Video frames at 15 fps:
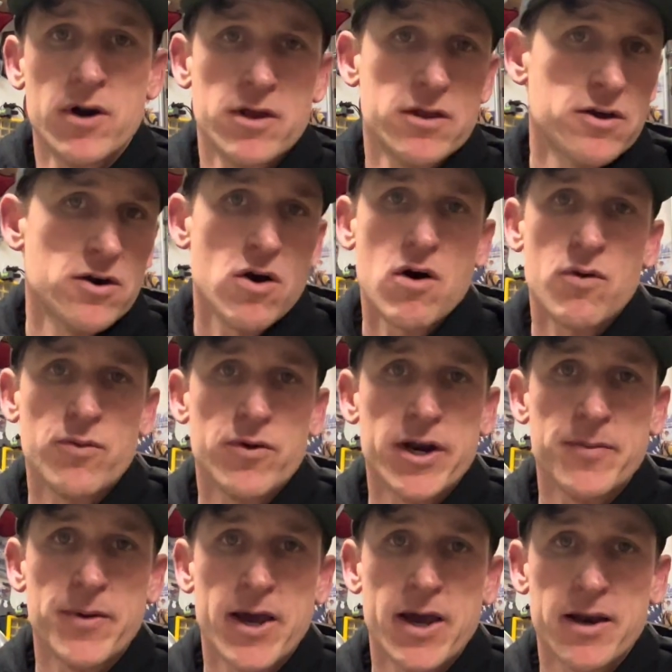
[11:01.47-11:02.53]
it. They're all
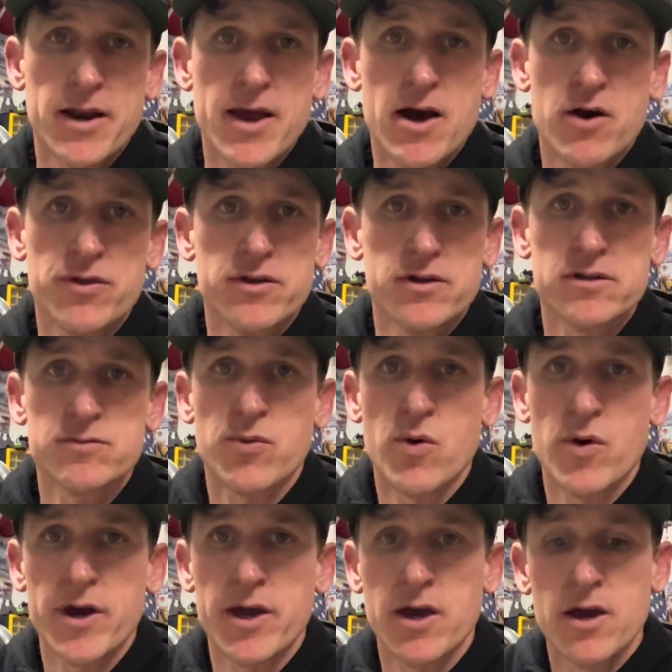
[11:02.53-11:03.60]
Reman now at this
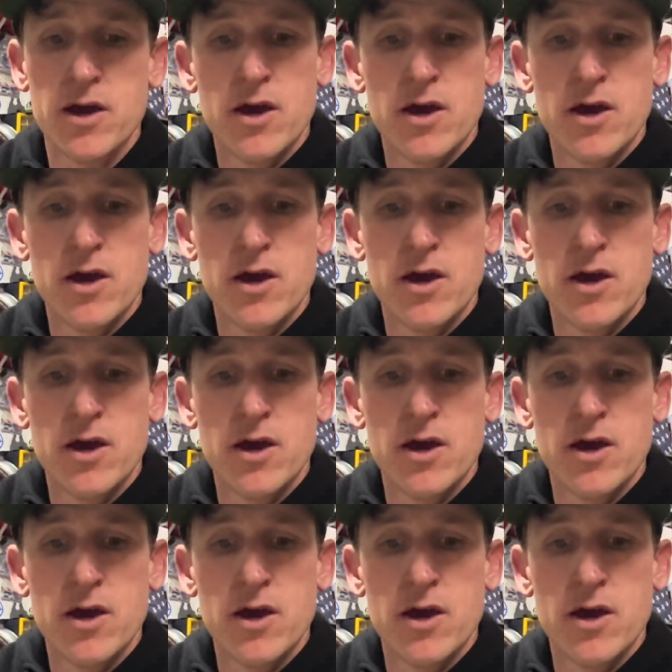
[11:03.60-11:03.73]
point.